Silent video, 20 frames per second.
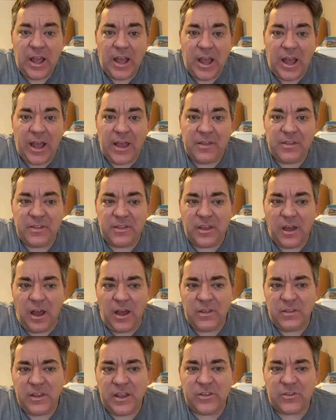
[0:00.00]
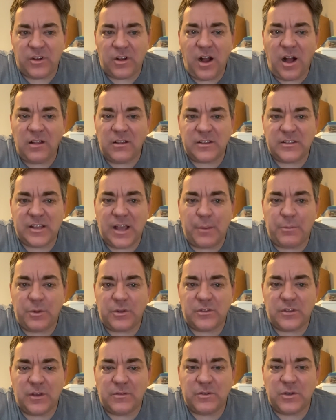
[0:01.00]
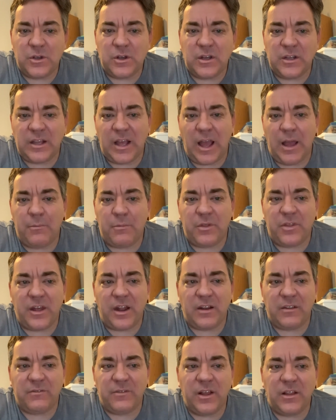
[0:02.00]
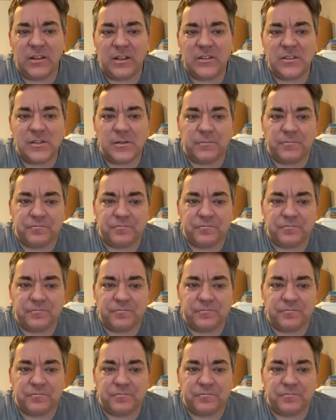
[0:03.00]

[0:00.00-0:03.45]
And these are all examples of good, empathetic villains.